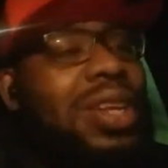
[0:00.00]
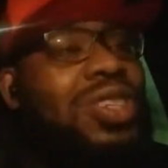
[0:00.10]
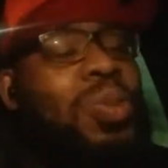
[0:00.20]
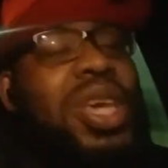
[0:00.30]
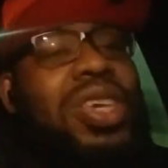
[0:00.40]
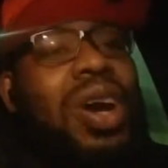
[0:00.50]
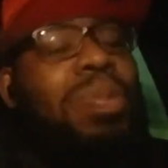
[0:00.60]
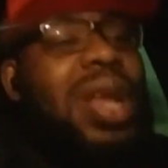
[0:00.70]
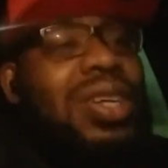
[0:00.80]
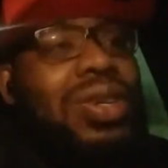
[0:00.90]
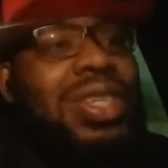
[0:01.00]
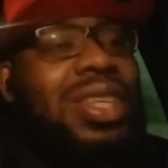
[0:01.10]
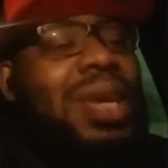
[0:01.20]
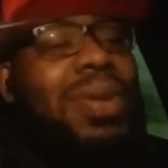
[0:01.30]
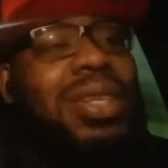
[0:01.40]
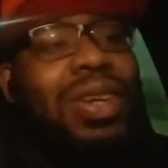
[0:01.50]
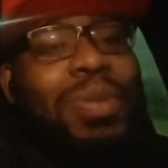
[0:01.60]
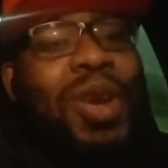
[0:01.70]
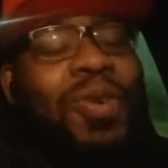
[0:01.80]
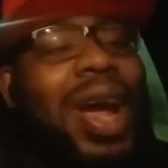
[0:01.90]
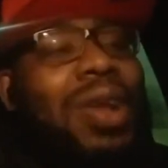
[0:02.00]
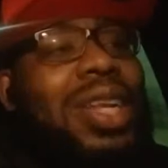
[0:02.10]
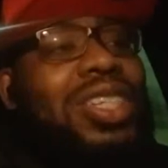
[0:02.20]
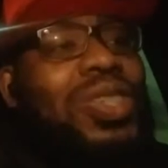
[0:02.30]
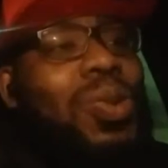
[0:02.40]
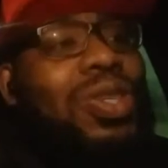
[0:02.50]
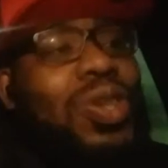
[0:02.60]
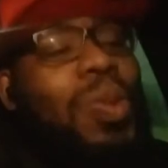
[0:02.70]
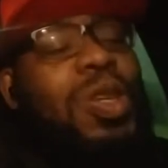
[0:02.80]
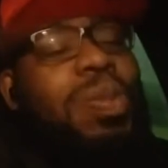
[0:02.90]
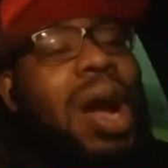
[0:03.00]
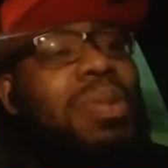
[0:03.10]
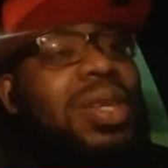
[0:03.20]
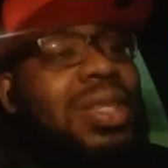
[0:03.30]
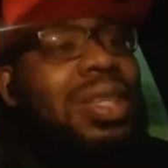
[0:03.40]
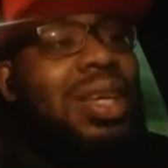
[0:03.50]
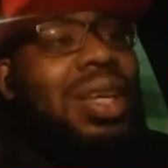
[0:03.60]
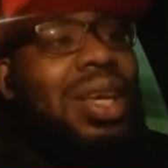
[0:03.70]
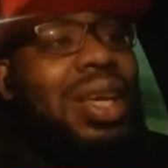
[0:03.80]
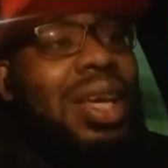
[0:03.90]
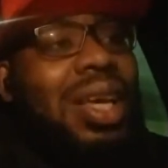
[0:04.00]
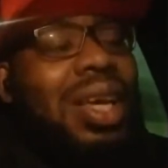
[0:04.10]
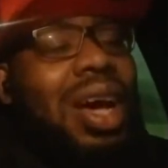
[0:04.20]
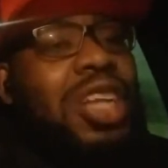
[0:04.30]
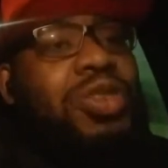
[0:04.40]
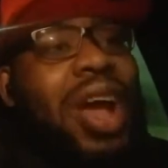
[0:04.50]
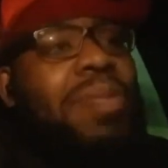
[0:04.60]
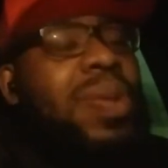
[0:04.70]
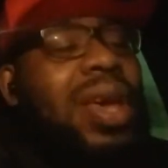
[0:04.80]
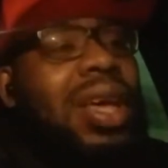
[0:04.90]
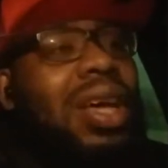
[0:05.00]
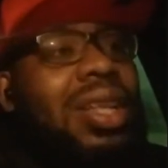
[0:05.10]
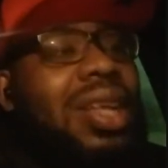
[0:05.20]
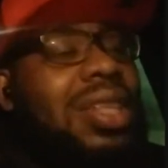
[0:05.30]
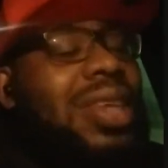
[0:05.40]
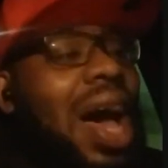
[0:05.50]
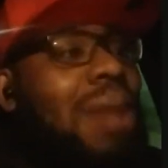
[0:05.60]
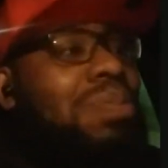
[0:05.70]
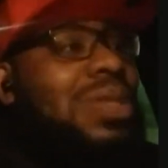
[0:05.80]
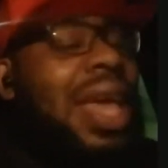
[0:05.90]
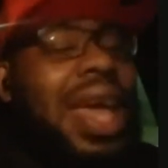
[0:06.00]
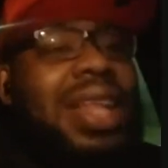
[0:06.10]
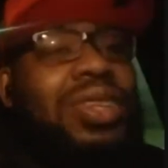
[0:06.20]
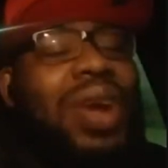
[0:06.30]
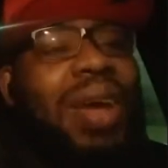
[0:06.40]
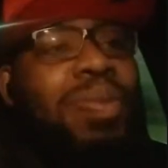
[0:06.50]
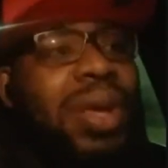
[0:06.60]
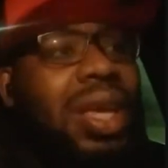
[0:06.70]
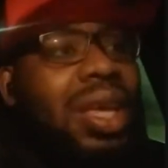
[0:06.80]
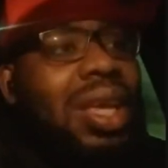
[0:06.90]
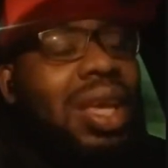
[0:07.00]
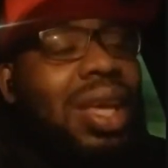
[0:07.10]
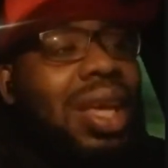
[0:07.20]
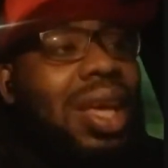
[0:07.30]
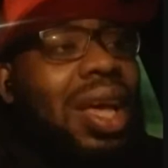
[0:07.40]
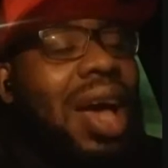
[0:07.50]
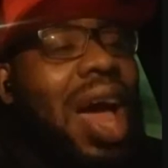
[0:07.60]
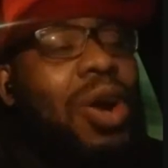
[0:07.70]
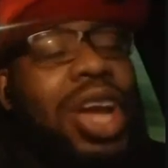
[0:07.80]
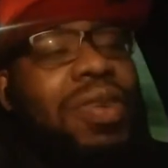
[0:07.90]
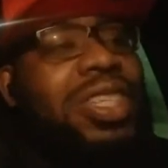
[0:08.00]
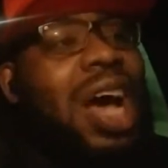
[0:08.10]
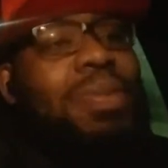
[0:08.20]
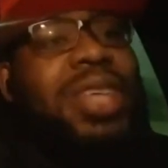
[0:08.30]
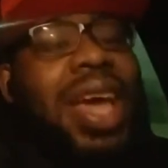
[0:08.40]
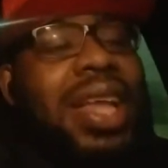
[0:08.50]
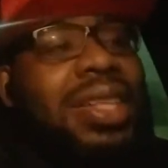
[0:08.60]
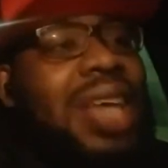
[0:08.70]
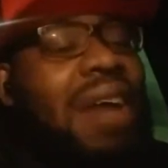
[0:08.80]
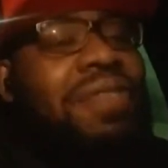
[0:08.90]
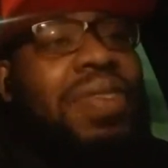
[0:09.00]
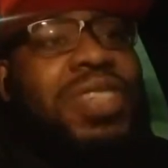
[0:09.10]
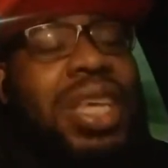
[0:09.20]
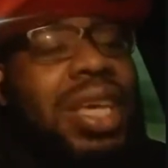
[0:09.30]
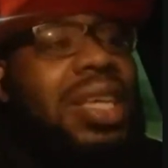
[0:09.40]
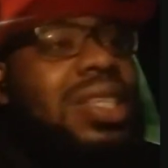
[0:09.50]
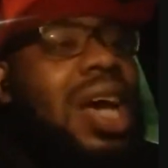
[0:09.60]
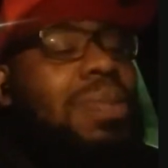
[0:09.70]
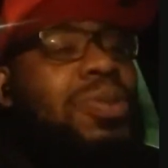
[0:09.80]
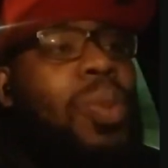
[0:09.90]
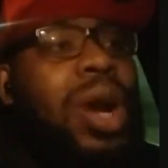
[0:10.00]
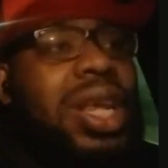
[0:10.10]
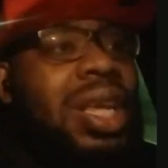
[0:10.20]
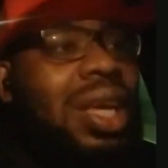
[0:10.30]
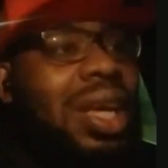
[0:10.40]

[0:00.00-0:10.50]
There's too many young players on this team that's going to be around that's showing so much promise. A draft pick, a, a top 10 draft pick, I don't care if it's top 10, top 15, top 20.